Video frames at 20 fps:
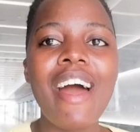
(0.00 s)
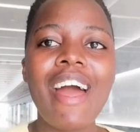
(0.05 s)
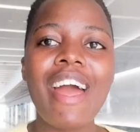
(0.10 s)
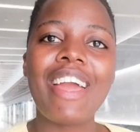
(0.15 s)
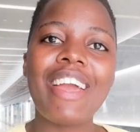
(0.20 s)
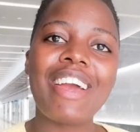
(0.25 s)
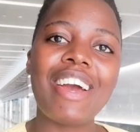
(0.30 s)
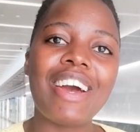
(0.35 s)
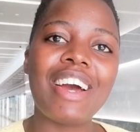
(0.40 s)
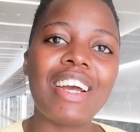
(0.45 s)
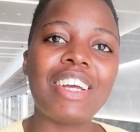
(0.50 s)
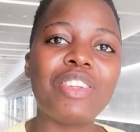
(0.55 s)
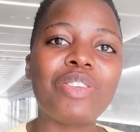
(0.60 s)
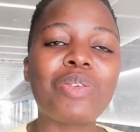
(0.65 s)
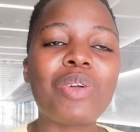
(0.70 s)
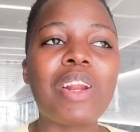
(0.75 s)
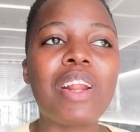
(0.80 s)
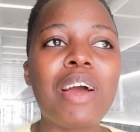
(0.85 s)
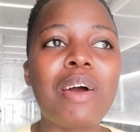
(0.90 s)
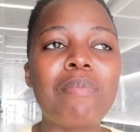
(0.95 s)
Hi guys,
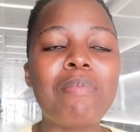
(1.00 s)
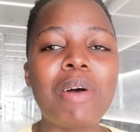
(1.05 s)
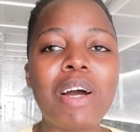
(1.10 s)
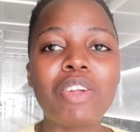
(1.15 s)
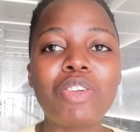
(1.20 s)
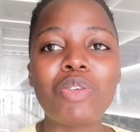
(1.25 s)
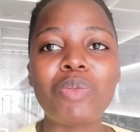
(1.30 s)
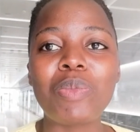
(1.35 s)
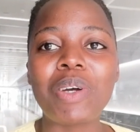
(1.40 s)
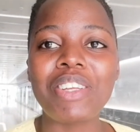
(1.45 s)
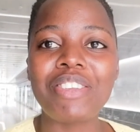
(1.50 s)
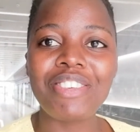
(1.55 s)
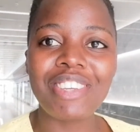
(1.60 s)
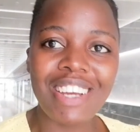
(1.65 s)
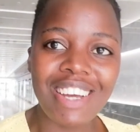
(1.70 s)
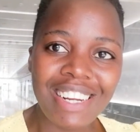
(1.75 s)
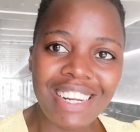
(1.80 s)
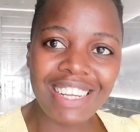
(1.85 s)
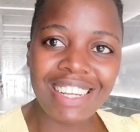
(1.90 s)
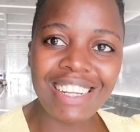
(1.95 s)
welcome back to my
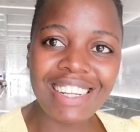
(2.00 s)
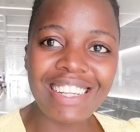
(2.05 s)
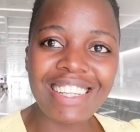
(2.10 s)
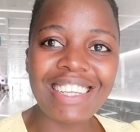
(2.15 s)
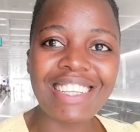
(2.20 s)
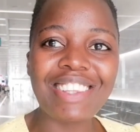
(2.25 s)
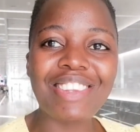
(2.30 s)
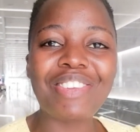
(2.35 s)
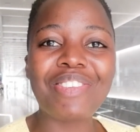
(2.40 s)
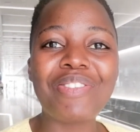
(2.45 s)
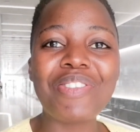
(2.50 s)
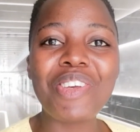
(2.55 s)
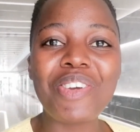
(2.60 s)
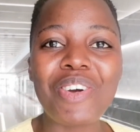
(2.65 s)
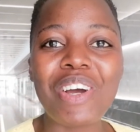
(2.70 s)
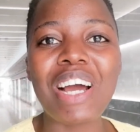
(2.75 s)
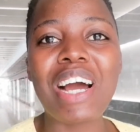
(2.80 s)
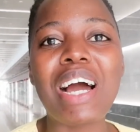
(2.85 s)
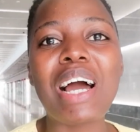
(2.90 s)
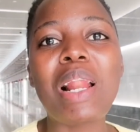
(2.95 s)
channel. It's me, your
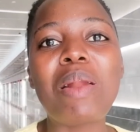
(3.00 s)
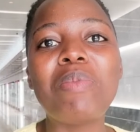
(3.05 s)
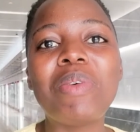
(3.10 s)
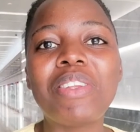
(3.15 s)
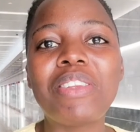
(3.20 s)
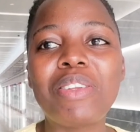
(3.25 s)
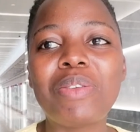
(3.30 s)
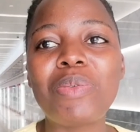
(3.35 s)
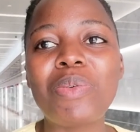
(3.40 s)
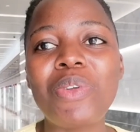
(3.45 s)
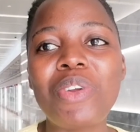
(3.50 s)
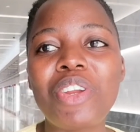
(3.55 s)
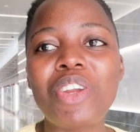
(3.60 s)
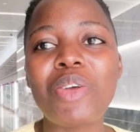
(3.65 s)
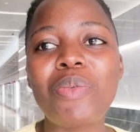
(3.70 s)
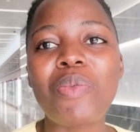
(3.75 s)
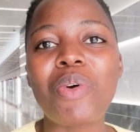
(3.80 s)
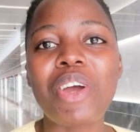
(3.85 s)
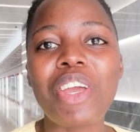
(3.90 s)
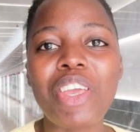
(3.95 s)
girl, Mrs. Purity
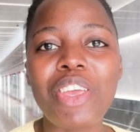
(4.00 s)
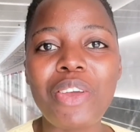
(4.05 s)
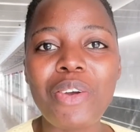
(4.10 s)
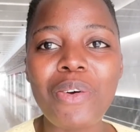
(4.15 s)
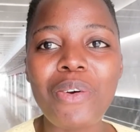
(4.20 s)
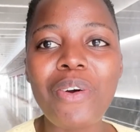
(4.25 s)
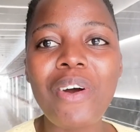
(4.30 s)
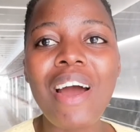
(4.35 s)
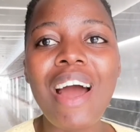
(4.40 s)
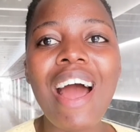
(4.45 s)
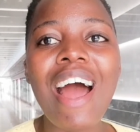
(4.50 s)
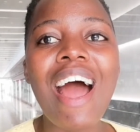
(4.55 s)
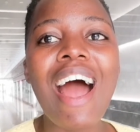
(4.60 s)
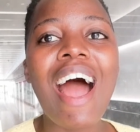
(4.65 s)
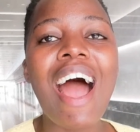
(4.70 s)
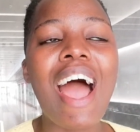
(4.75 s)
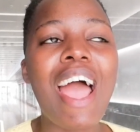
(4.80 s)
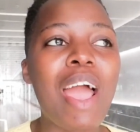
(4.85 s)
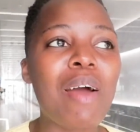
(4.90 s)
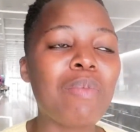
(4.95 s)
Mokio.
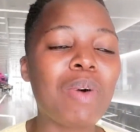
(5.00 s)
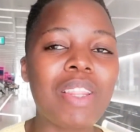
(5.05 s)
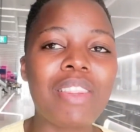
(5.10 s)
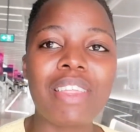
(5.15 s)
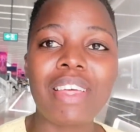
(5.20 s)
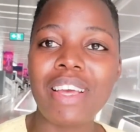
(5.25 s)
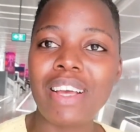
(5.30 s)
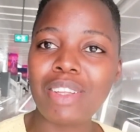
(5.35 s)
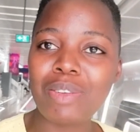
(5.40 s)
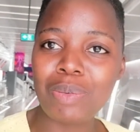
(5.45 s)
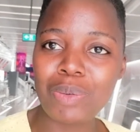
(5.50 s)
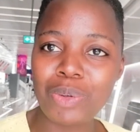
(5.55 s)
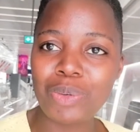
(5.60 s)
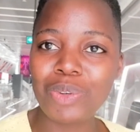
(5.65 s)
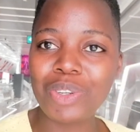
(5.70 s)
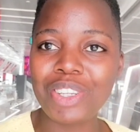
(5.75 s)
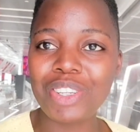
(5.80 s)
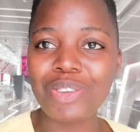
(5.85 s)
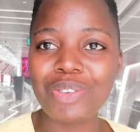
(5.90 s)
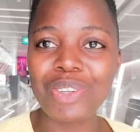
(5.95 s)
I am at the Expo
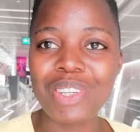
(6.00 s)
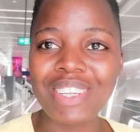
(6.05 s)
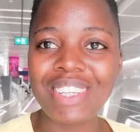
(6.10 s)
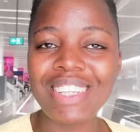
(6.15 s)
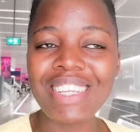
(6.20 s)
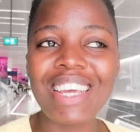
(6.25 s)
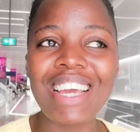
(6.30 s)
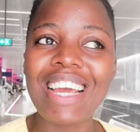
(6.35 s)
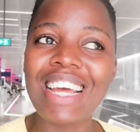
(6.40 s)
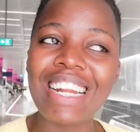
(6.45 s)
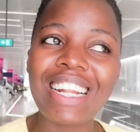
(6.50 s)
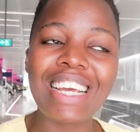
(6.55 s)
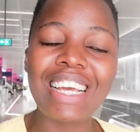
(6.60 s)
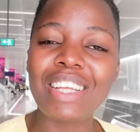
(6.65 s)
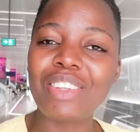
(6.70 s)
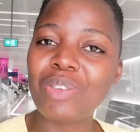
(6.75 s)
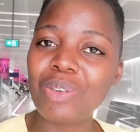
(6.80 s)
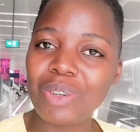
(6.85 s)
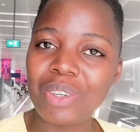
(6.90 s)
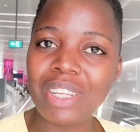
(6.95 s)
2020, and
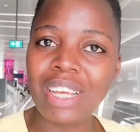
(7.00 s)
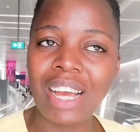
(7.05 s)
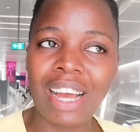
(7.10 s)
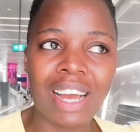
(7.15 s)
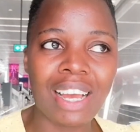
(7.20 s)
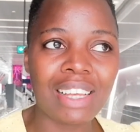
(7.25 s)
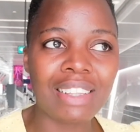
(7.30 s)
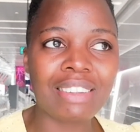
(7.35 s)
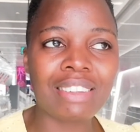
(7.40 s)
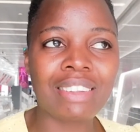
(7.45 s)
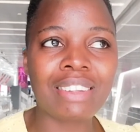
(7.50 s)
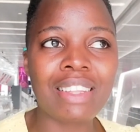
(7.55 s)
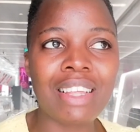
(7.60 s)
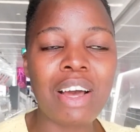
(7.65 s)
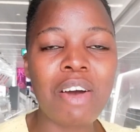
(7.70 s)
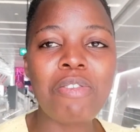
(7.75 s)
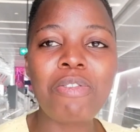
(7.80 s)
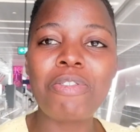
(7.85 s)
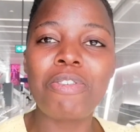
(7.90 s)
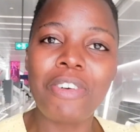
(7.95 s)
guess what, guys?
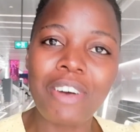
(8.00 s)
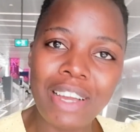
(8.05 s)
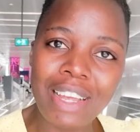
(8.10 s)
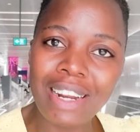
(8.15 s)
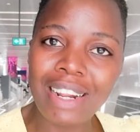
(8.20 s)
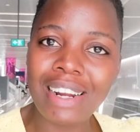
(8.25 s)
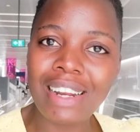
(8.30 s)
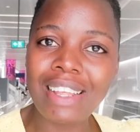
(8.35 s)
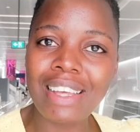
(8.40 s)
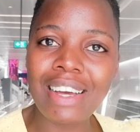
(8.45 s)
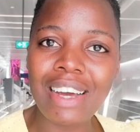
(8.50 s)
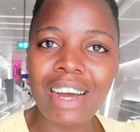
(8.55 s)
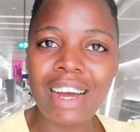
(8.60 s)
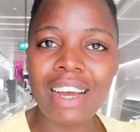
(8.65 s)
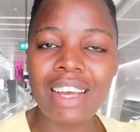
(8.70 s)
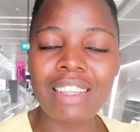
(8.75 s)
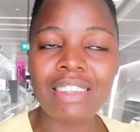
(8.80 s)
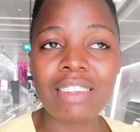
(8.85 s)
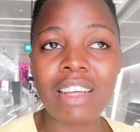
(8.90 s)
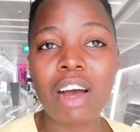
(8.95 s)
Finally,
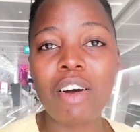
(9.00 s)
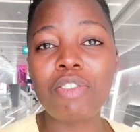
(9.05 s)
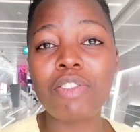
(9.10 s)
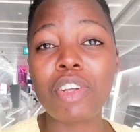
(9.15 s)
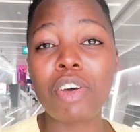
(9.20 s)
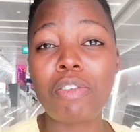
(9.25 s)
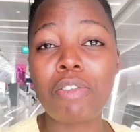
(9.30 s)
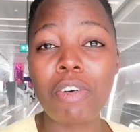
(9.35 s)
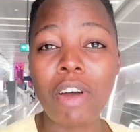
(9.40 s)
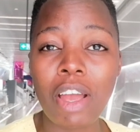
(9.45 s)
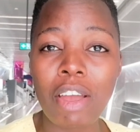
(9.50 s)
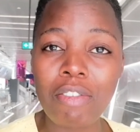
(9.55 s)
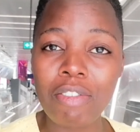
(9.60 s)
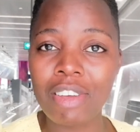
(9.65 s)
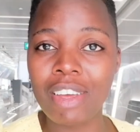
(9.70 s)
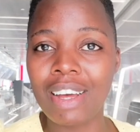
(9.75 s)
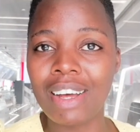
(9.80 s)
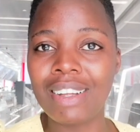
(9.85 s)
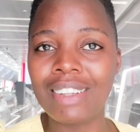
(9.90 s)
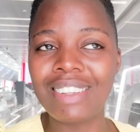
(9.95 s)
guys, after 5
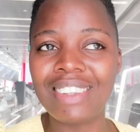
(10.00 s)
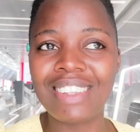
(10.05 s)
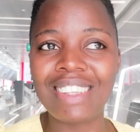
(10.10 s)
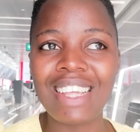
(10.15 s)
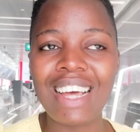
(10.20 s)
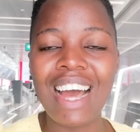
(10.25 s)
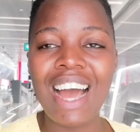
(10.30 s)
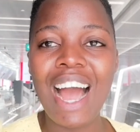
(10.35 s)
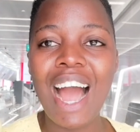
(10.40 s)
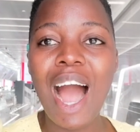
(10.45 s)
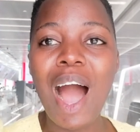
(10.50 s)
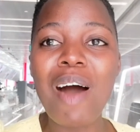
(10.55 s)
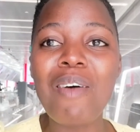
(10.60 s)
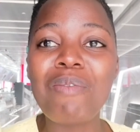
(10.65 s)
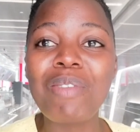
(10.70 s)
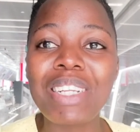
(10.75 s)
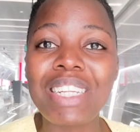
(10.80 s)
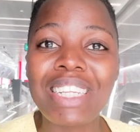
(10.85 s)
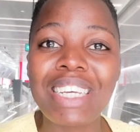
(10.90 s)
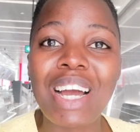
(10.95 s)
years,
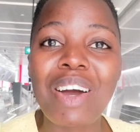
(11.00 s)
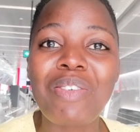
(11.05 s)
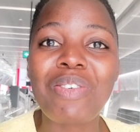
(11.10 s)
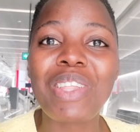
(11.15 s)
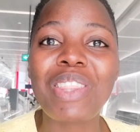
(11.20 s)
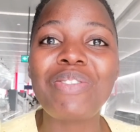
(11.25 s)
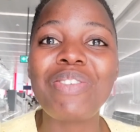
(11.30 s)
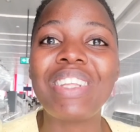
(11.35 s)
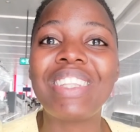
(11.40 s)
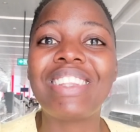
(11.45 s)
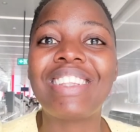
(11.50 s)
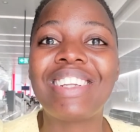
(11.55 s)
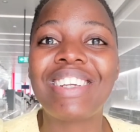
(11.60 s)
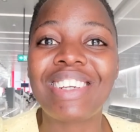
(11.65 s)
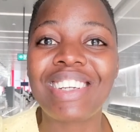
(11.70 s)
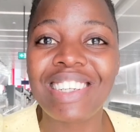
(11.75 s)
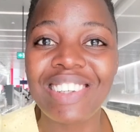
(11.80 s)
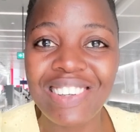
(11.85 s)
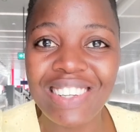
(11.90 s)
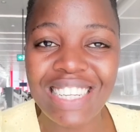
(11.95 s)
I'm meeting up with
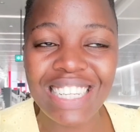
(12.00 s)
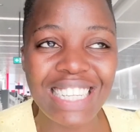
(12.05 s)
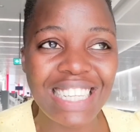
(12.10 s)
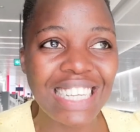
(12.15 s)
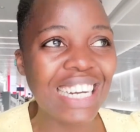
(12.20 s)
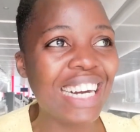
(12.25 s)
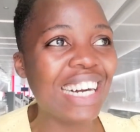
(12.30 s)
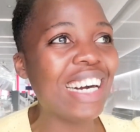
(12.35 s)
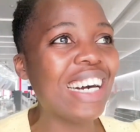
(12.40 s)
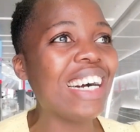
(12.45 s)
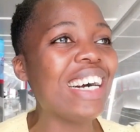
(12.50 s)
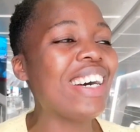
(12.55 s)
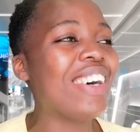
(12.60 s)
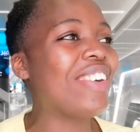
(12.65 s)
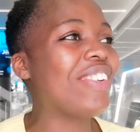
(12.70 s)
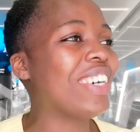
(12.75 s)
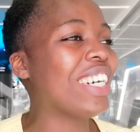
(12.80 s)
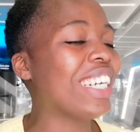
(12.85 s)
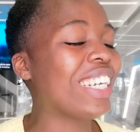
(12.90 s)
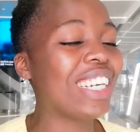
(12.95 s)
Miss Trudy.
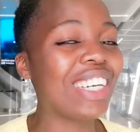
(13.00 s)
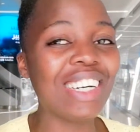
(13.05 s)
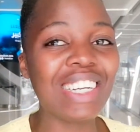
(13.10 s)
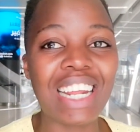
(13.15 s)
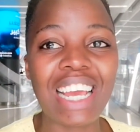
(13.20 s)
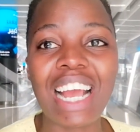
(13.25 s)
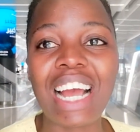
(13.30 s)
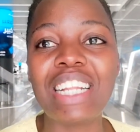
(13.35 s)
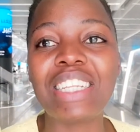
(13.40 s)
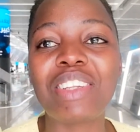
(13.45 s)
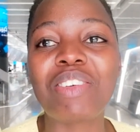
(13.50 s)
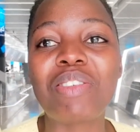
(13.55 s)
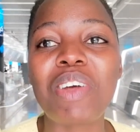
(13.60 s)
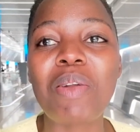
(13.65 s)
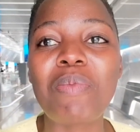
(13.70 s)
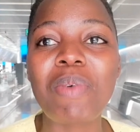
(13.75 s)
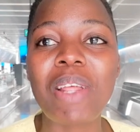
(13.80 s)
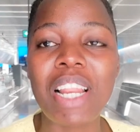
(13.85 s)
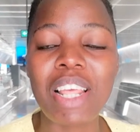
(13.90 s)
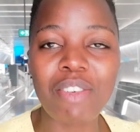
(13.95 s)
Oh my god, I can't
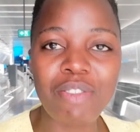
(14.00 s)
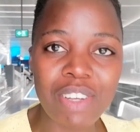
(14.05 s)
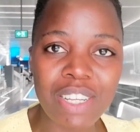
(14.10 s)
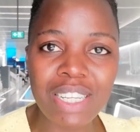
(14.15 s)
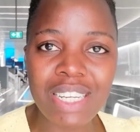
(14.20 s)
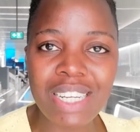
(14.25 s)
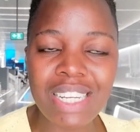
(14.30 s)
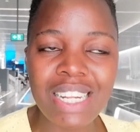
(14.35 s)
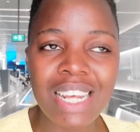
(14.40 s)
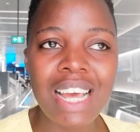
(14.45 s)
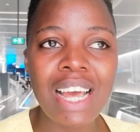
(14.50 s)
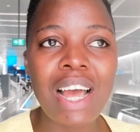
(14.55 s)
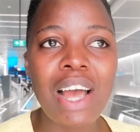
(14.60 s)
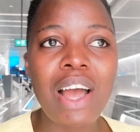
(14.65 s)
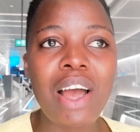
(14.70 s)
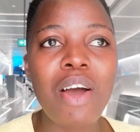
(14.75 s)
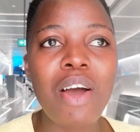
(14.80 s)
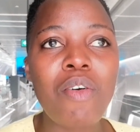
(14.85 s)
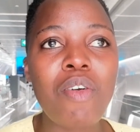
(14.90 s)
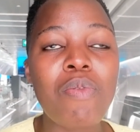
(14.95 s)
even believe it.
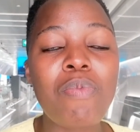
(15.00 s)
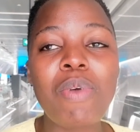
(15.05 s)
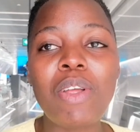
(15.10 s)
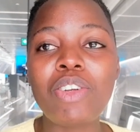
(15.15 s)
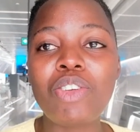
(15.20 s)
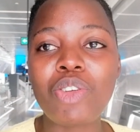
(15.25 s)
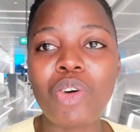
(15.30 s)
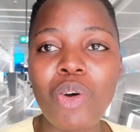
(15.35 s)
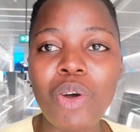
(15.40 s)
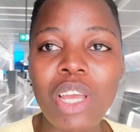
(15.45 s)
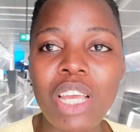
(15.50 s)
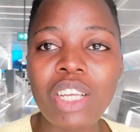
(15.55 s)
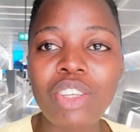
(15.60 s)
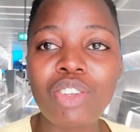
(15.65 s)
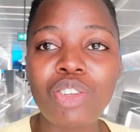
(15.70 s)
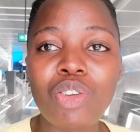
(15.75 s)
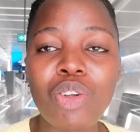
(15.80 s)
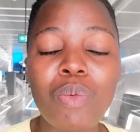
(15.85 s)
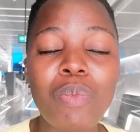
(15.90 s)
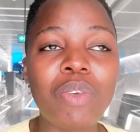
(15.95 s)
We've been talking.
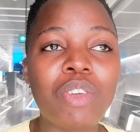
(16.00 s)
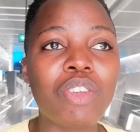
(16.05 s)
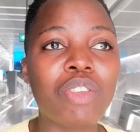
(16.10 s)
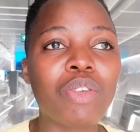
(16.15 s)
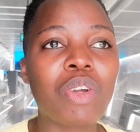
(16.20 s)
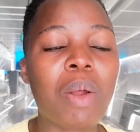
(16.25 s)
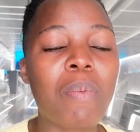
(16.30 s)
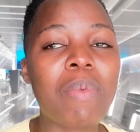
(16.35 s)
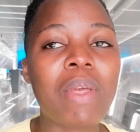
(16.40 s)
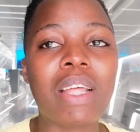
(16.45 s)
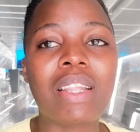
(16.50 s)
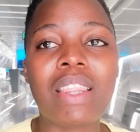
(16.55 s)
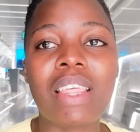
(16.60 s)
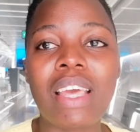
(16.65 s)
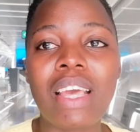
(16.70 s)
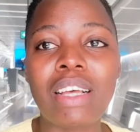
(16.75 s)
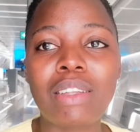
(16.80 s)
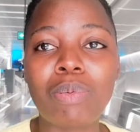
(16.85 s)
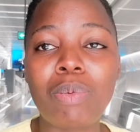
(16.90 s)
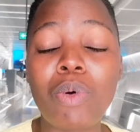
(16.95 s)
She told me she's gonna be at
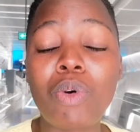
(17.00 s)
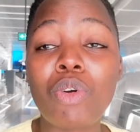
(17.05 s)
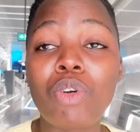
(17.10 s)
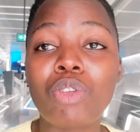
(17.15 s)
the Expo.